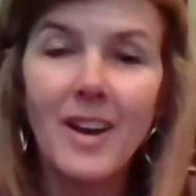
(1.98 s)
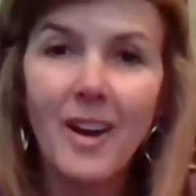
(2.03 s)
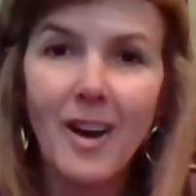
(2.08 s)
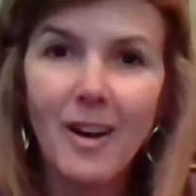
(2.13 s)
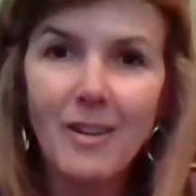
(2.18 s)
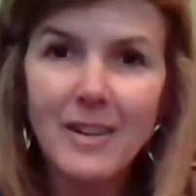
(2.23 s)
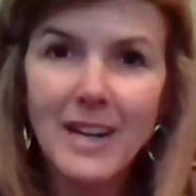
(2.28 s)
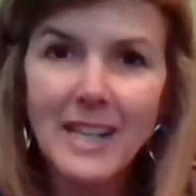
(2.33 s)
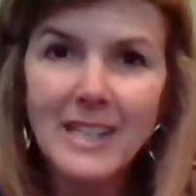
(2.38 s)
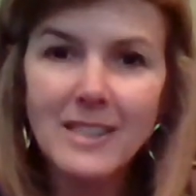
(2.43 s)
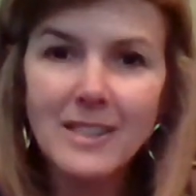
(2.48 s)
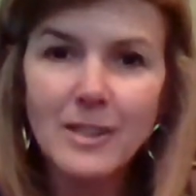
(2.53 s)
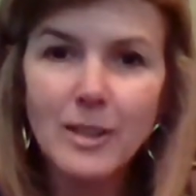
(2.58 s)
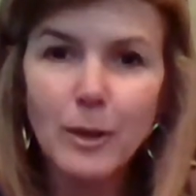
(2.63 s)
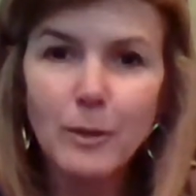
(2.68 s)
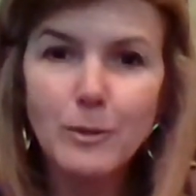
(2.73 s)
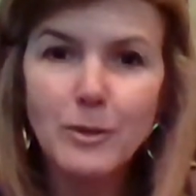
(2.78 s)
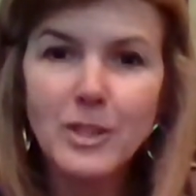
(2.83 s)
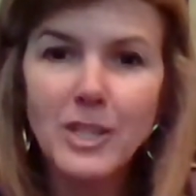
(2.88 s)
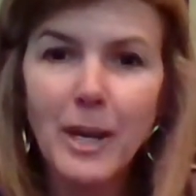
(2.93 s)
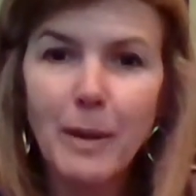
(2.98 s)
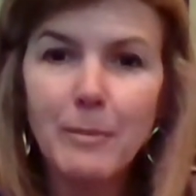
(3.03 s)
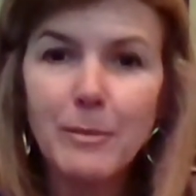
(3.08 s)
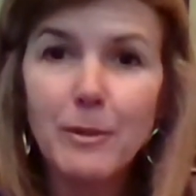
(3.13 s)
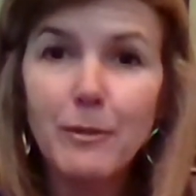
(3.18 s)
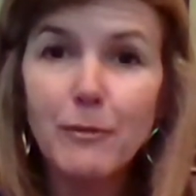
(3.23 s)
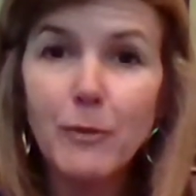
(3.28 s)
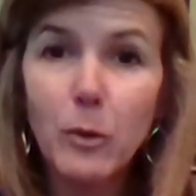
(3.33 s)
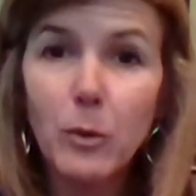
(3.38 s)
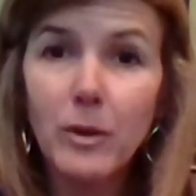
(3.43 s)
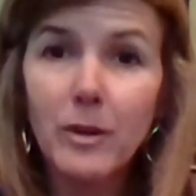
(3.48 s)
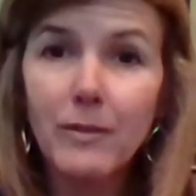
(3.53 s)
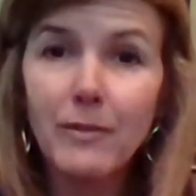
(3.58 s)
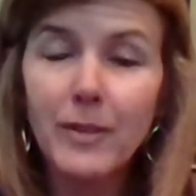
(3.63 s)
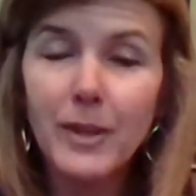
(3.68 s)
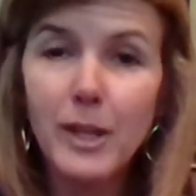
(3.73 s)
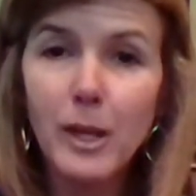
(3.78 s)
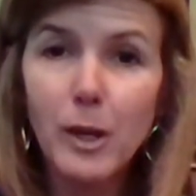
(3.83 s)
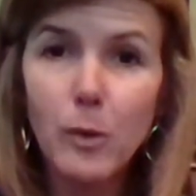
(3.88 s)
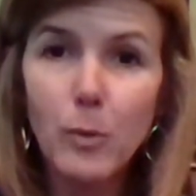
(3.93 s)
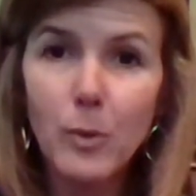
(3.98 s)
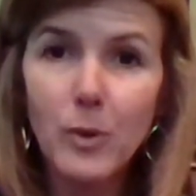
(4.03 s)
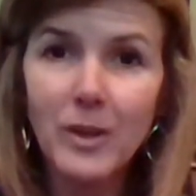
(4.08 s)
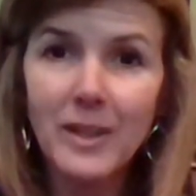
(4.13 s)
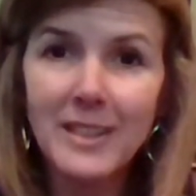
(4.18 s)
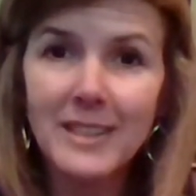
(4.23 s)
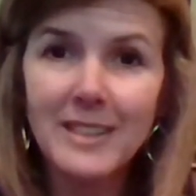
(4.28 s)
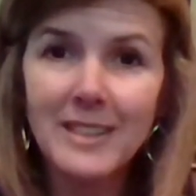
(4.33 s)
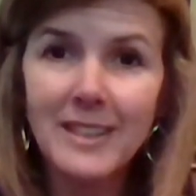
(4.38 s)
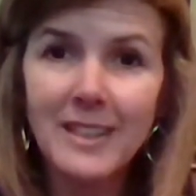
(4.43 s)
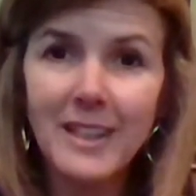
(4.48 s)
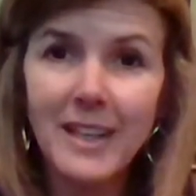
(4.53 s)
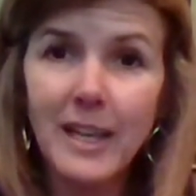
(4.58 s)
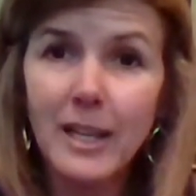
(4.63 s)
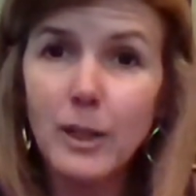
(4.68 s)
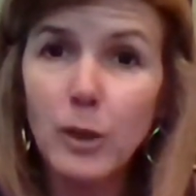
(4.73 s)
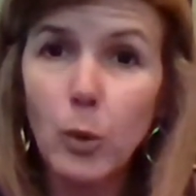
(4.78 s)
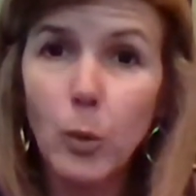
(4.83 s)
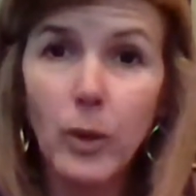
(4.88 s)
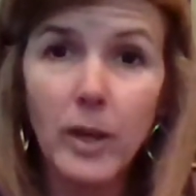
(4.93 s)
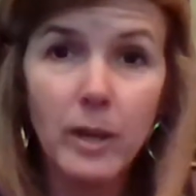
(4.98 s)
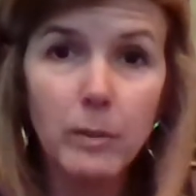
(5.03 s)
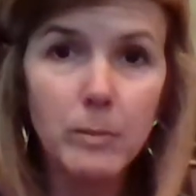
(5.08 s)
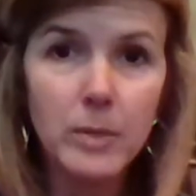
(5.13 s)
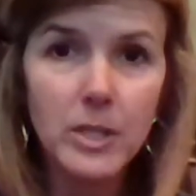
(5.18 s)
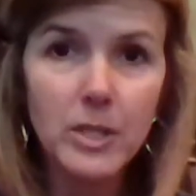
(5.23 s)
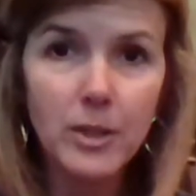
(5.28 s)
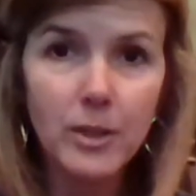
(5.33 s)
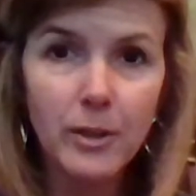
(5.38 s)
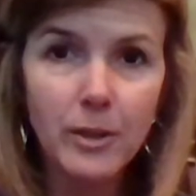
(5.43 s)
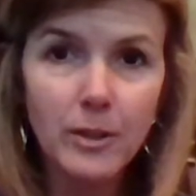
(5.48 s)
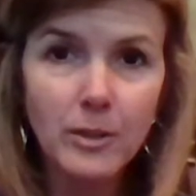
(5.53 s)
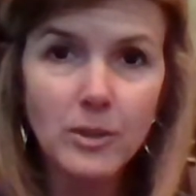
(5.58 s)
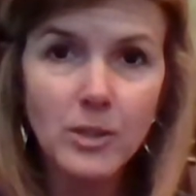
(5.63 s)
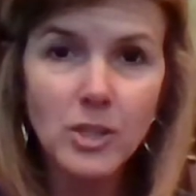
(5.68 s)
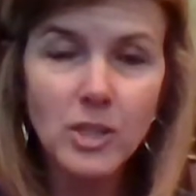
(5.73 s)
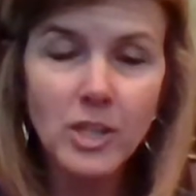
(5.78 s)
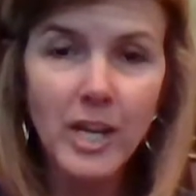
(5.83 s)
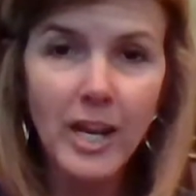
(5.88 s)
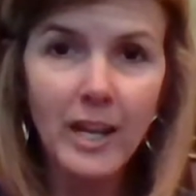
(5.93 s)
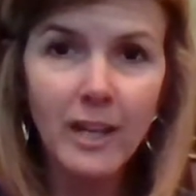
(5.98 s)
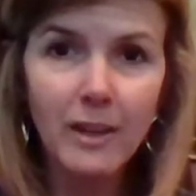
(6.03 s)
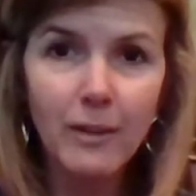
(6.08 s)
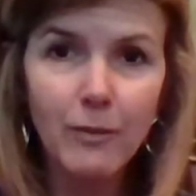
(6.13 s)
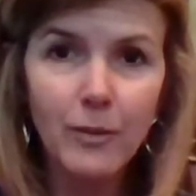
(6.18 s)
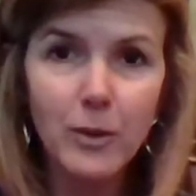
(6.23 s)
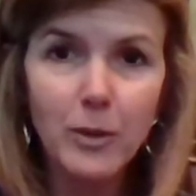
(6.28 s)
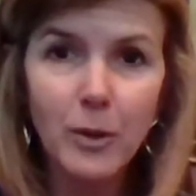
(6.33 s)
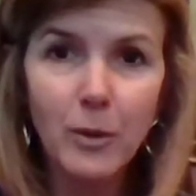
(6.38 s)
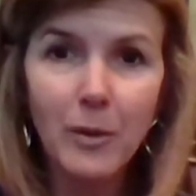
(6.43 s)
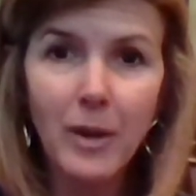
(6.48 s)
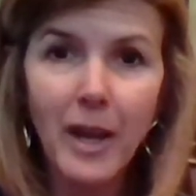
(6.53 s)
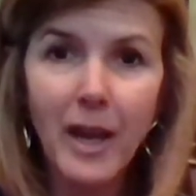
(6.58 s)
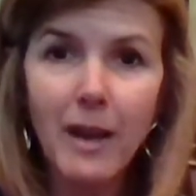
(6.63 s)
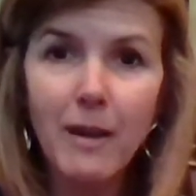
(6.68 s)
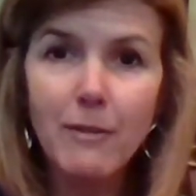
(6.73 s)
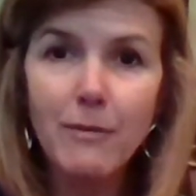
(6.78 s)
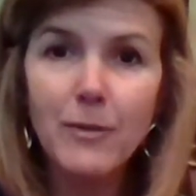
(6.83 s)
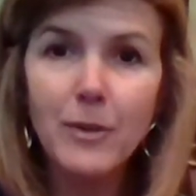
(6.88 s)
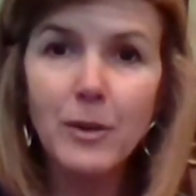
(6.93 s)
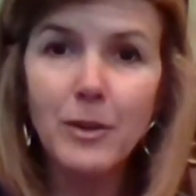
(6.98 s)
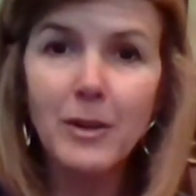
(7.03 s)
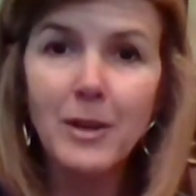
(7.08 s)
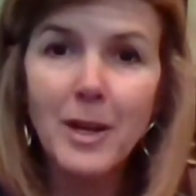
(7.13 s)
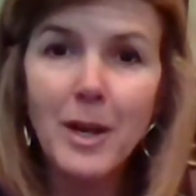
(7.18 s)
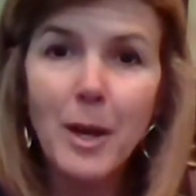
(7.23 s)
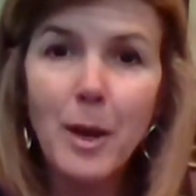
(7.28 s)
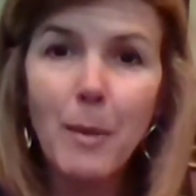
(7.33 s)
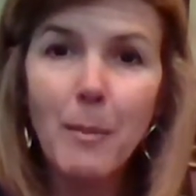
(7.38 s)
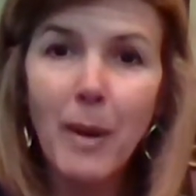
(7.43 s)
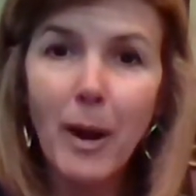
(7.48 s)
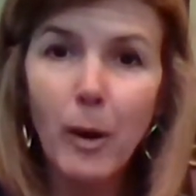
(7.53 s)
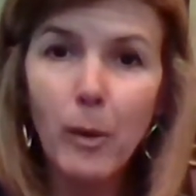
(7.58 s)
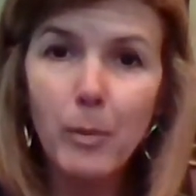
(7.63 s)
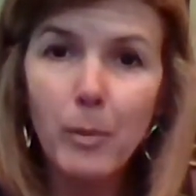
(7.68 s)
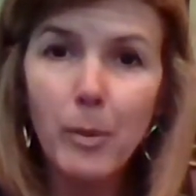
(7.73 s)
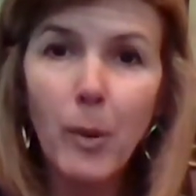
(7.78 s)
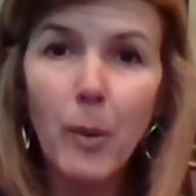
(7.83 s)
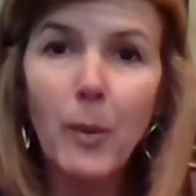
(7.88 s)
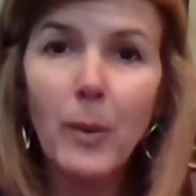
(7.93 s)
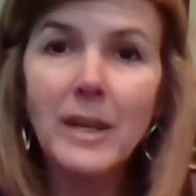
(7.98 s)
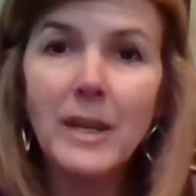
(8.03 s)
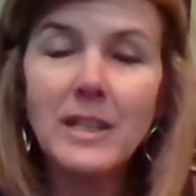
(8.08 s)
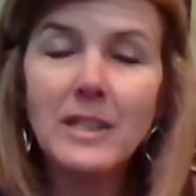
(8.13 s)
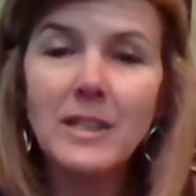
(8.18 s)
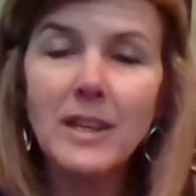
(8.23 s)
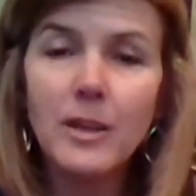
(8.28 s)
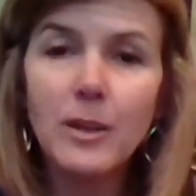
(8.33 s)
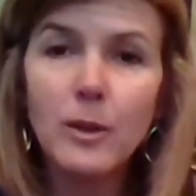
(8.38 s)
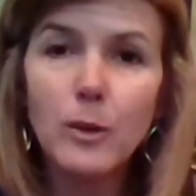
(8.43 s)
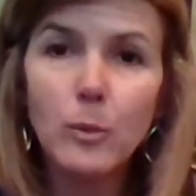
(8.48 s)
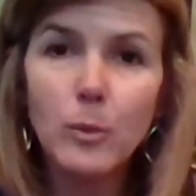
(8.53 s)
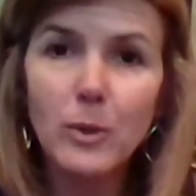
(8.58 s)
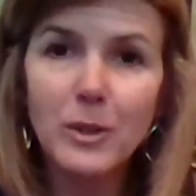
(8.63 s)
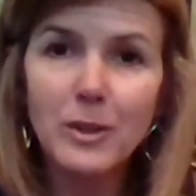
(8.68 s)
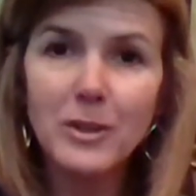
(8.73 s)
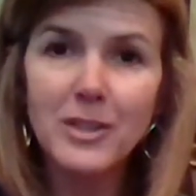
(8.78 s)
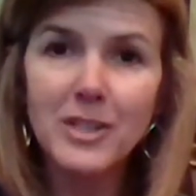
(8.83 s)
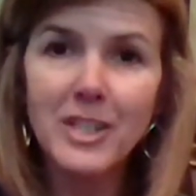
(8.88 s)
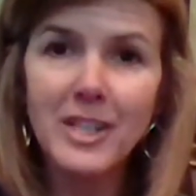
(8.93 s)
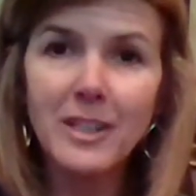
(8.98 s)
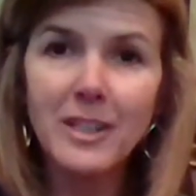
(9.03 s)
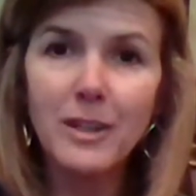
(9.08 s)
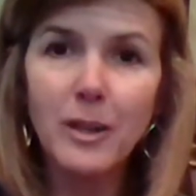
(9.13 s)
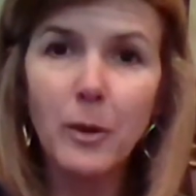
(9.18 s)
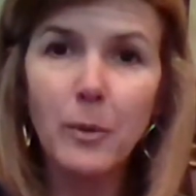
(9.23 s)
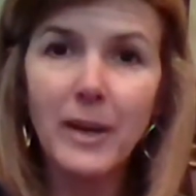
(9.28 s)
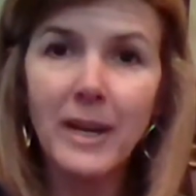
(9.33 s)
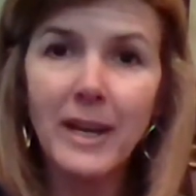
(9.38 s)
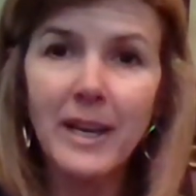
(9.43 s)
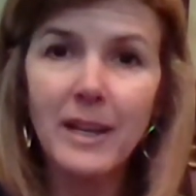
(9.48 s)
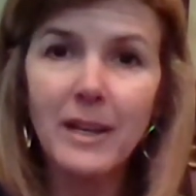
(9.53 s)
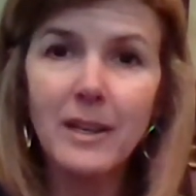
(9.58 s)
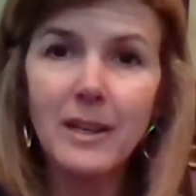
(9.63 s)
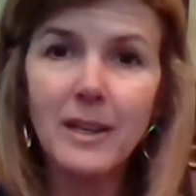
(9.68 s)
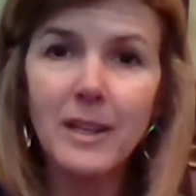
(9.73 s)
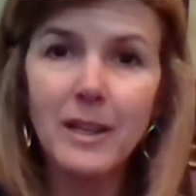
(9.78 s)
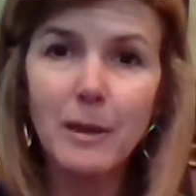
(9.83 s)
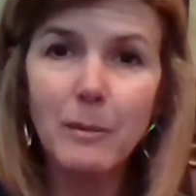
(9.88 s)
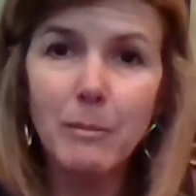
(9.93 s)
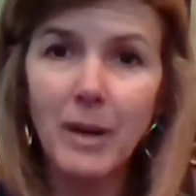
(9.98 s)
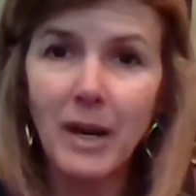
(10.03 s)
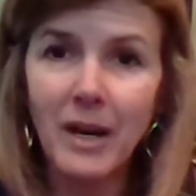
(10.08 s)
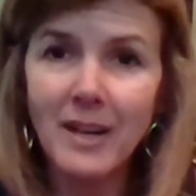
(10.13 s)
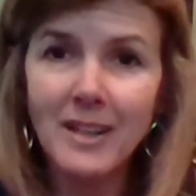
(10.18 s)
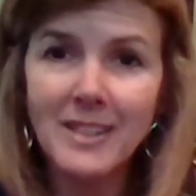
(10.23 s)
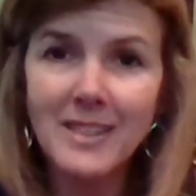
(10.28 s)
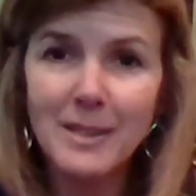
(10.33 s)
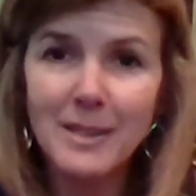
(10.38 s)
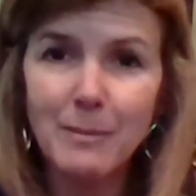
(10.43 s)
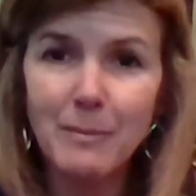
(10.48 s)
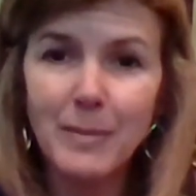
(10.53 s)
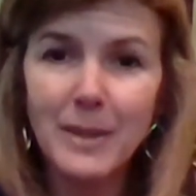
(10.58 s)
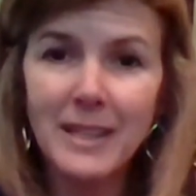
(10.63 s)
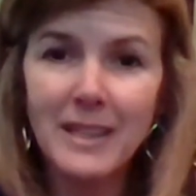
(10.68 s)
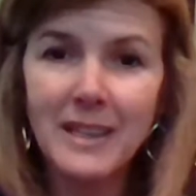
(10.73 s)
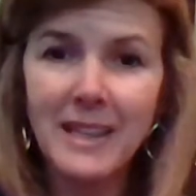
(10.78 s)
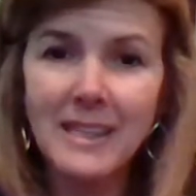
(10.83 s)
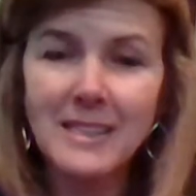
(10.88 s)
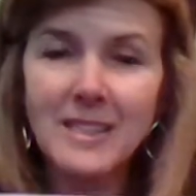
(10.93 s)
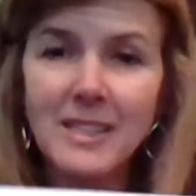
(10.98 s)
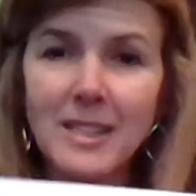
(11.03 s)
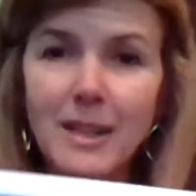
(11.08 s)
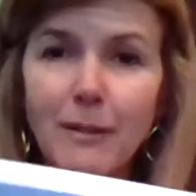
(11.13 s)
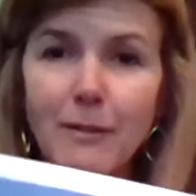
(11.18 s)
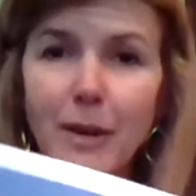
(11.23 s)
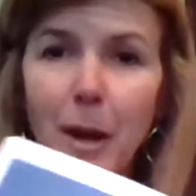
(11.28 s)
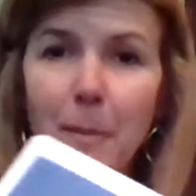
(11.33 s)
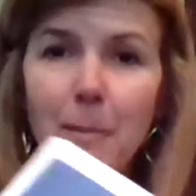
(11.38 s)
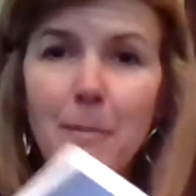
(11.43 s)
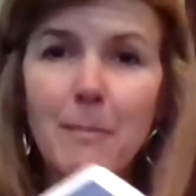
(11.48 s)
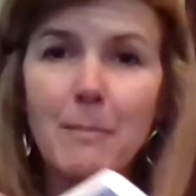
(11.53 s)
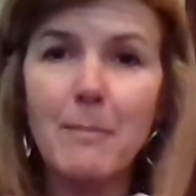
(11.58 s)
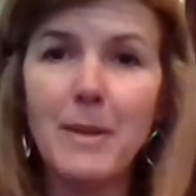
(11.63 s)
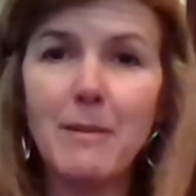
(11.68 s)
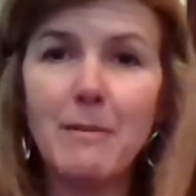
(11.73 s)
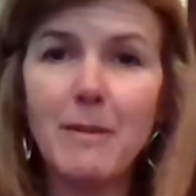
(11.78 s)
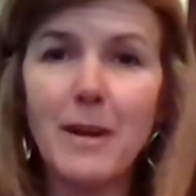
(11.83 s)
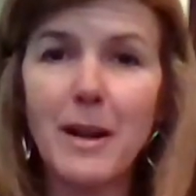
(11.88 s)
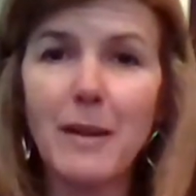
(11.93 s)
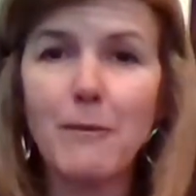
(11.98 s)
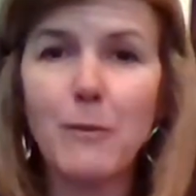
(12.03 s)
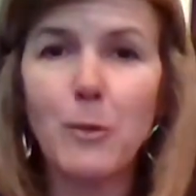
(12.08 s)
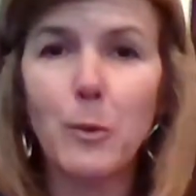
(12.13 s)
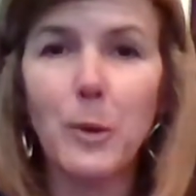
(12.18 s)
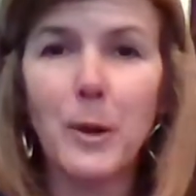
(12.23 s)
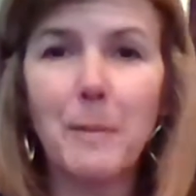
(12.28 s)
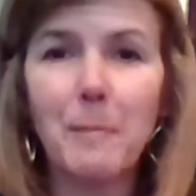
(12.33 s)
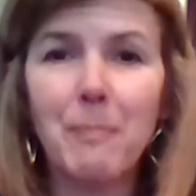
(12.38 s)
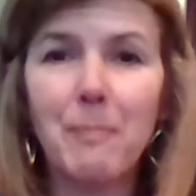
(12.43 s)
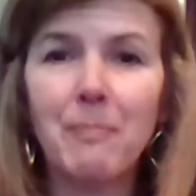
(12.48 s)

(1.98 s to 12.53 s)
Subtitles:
Alright, so Chapter 4, Video 1. Again, quick materials check. If you don't have your PowerPoint and your worksheet, go ahead and hit pause and pick that stuff up. Be ready for it.